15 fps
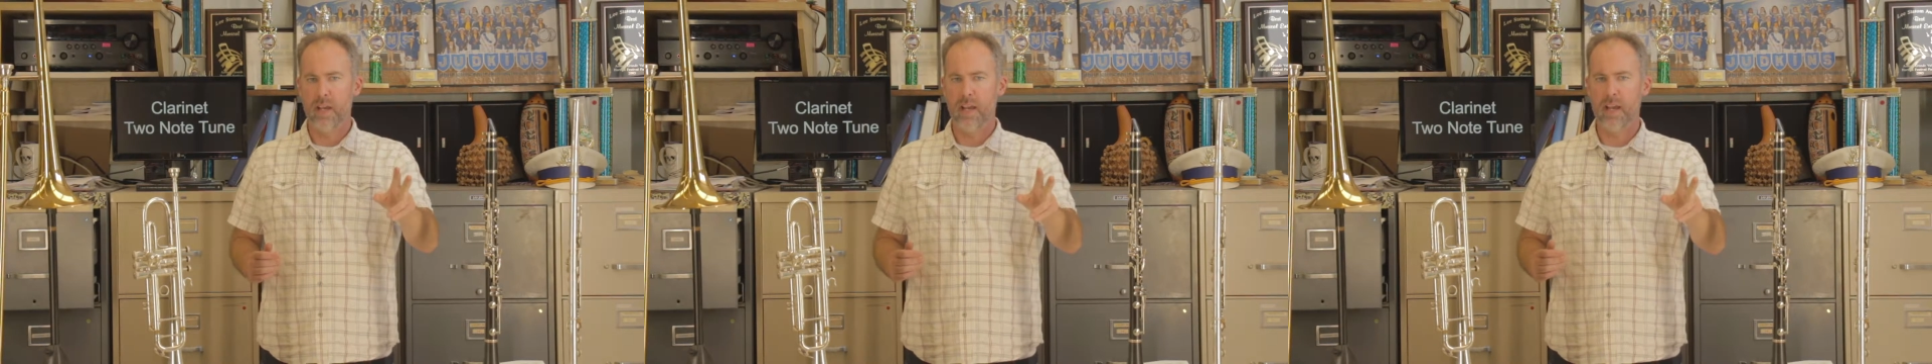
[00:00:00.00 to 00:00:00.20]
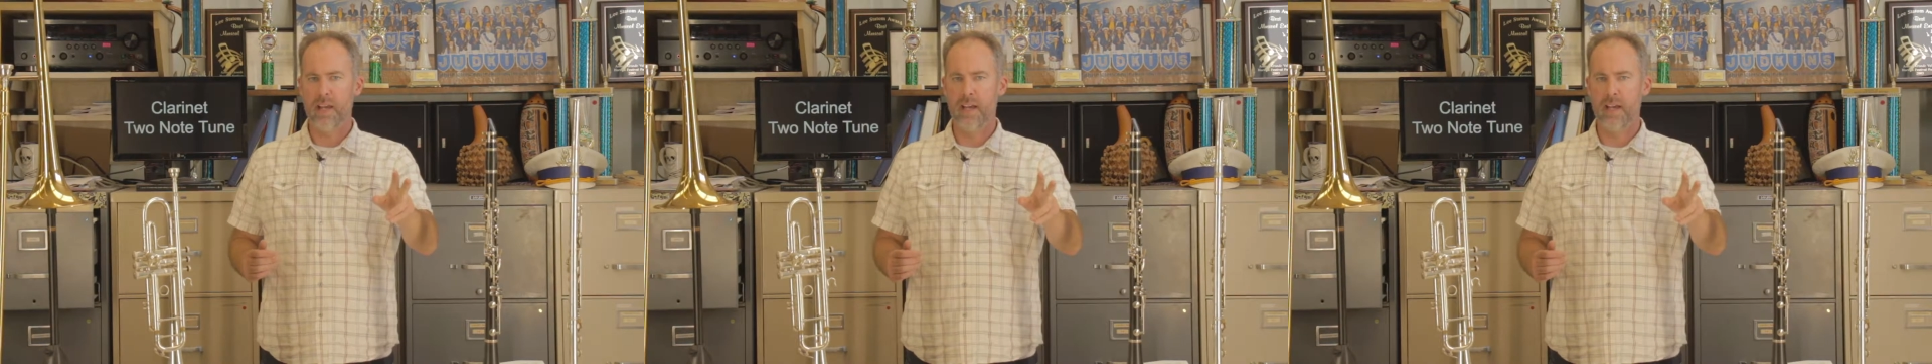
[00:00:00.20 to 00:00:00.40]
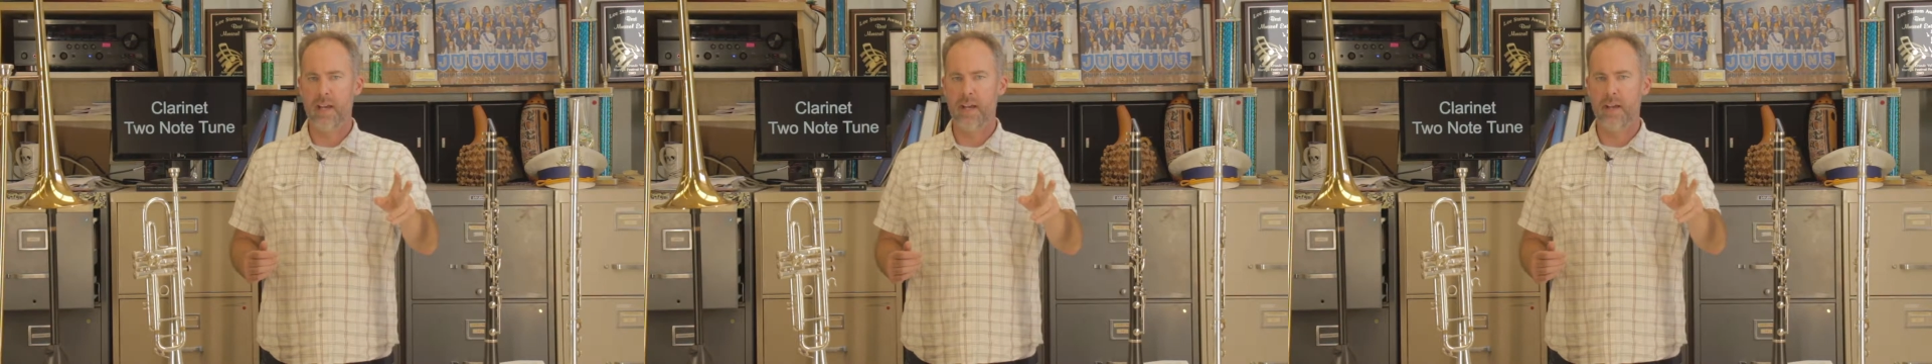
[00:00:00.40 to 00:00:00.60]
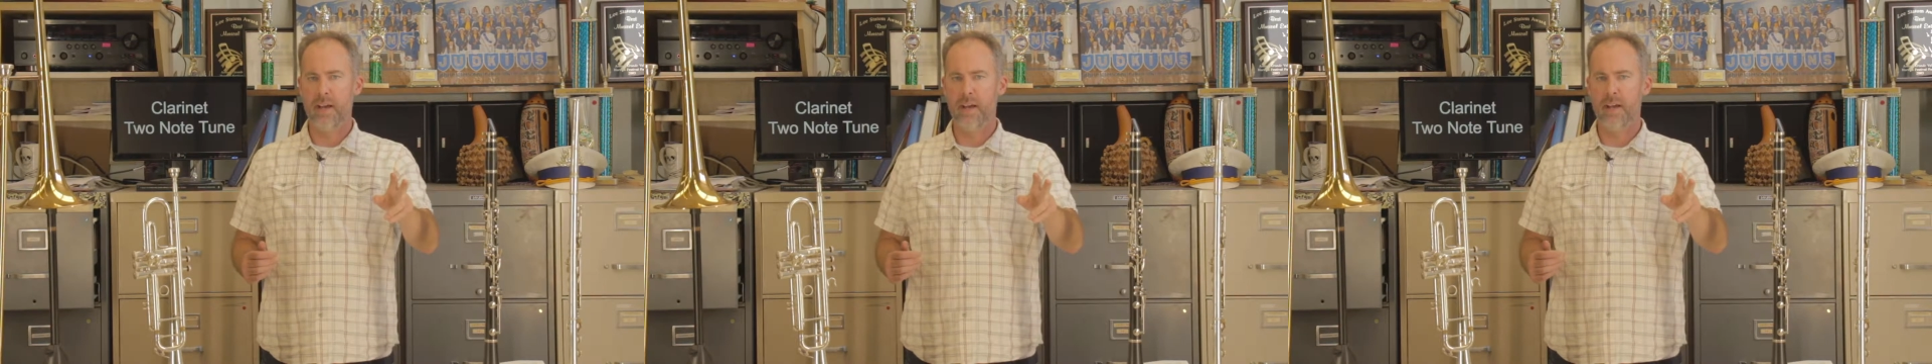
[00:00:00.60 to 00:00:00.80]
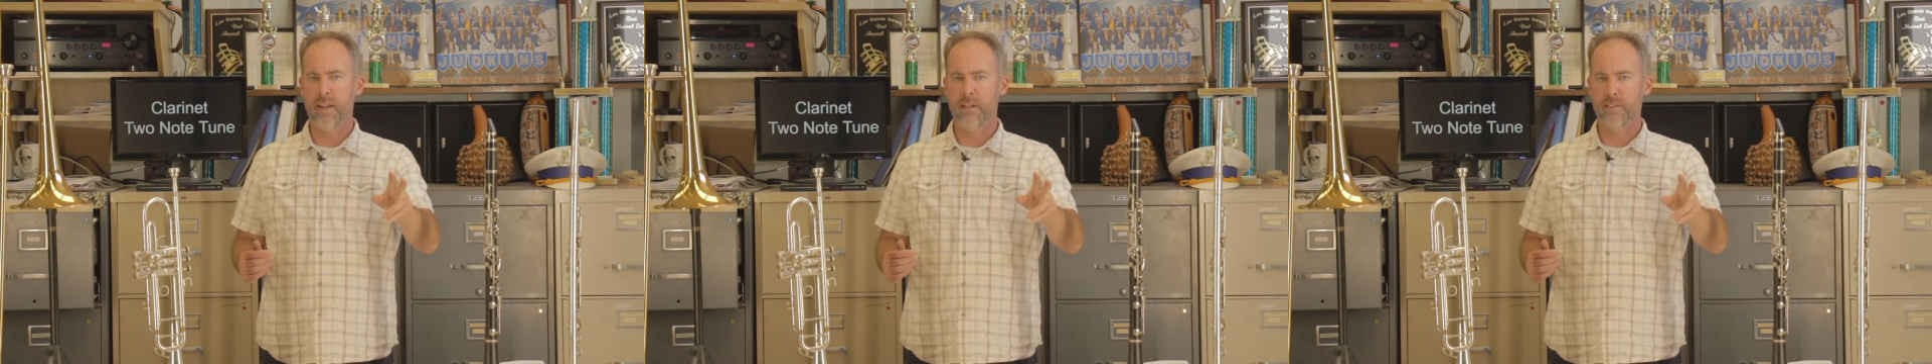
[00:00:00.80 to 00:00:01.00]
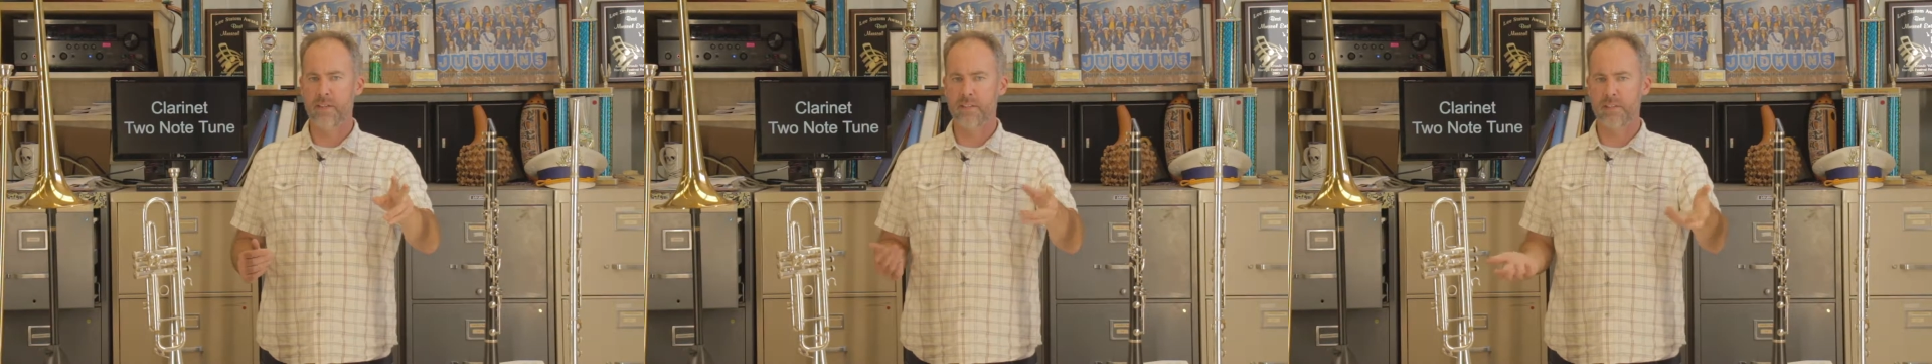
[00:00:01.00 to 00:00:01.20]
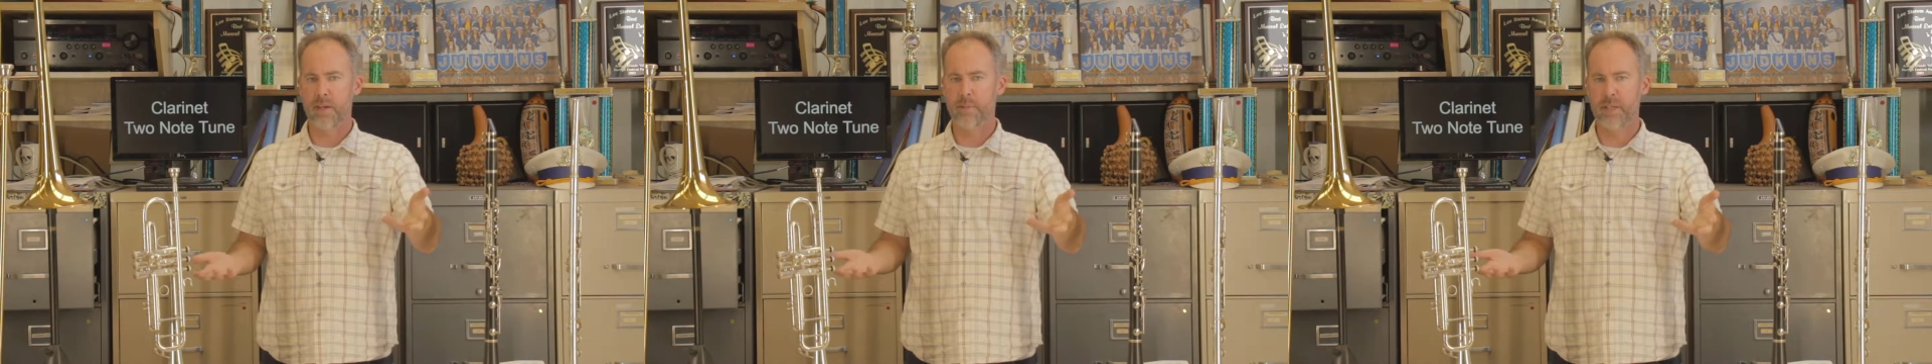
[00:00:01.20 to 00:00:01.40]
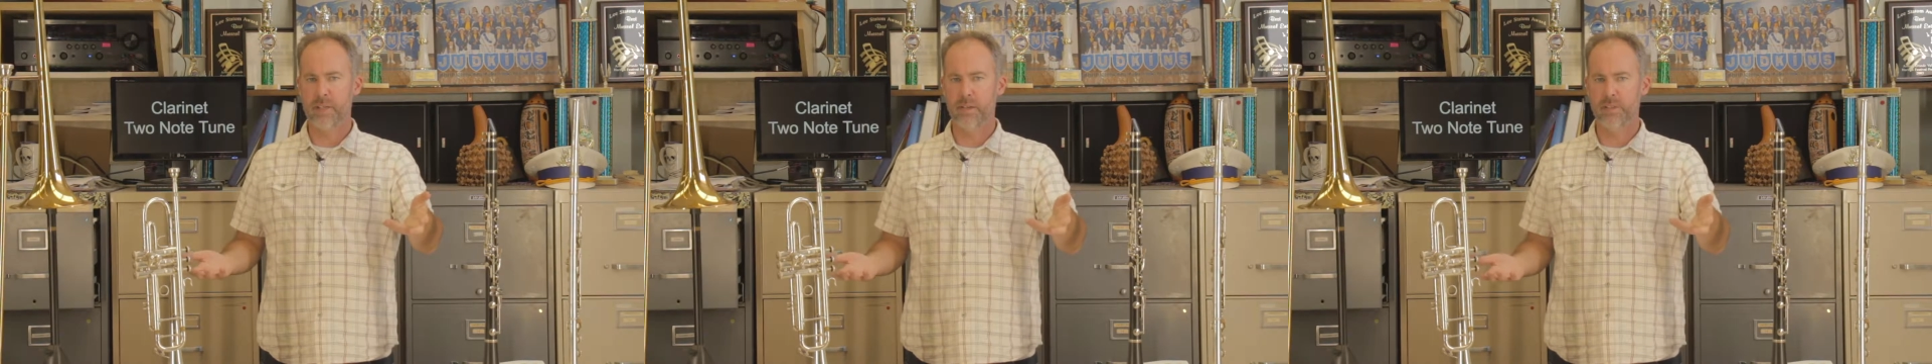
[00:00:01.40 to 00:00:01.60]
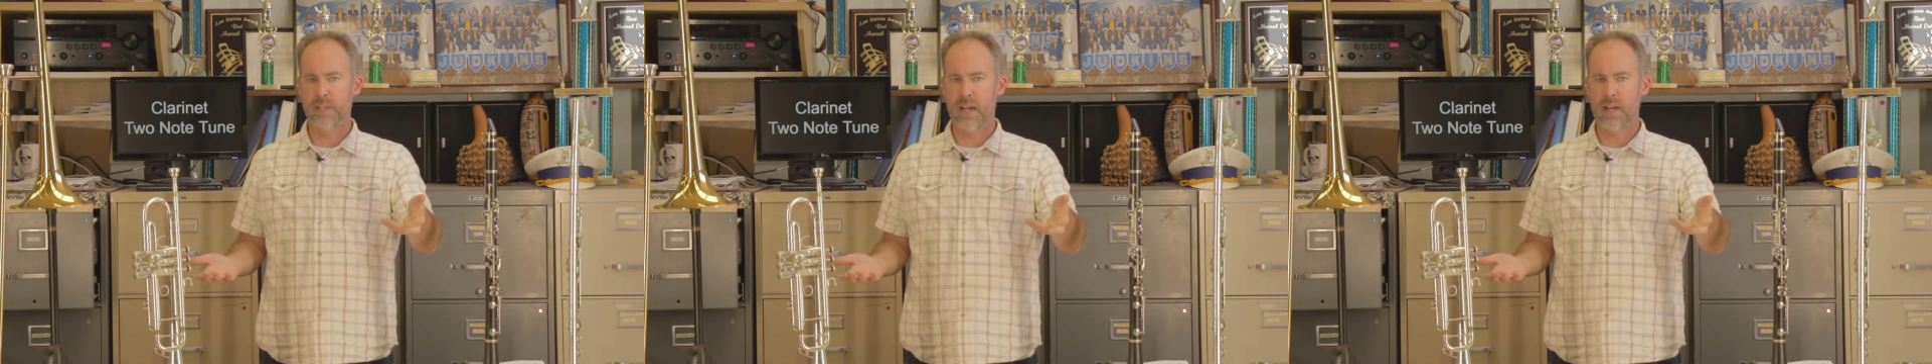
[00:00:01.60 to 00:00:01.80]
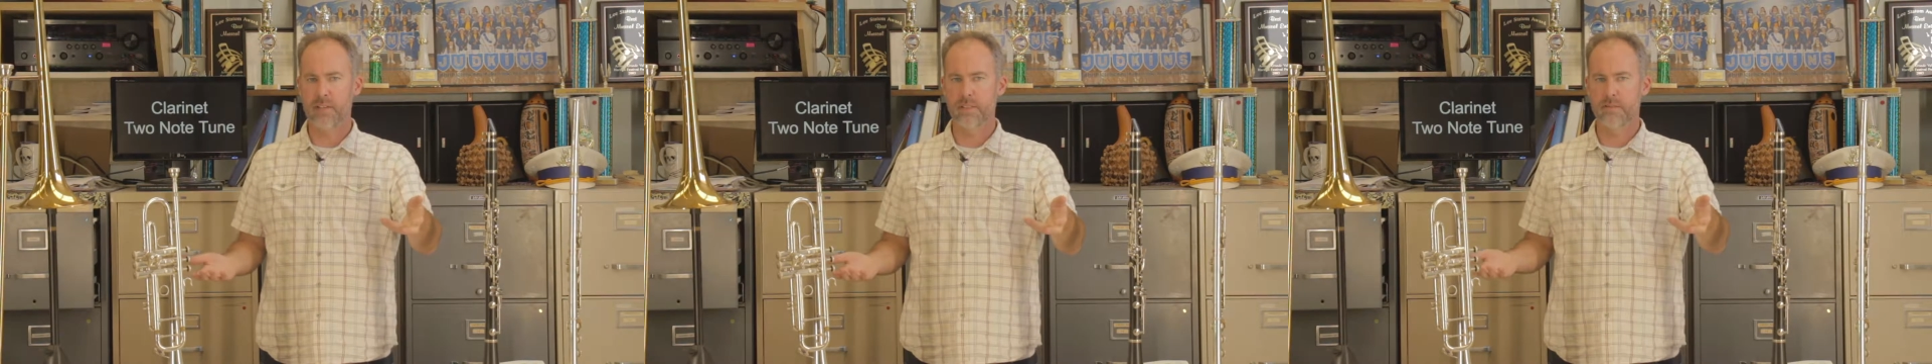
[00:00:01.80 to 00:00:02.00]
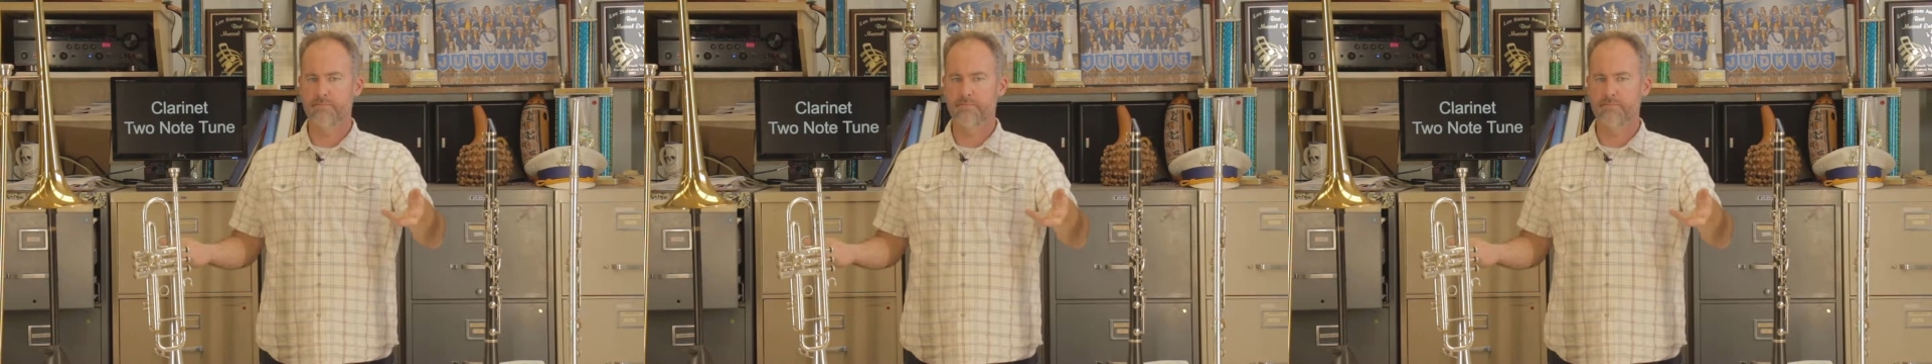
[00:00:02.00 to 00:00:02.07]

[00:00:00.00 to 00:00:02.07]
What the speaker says: And guess how many notes it has?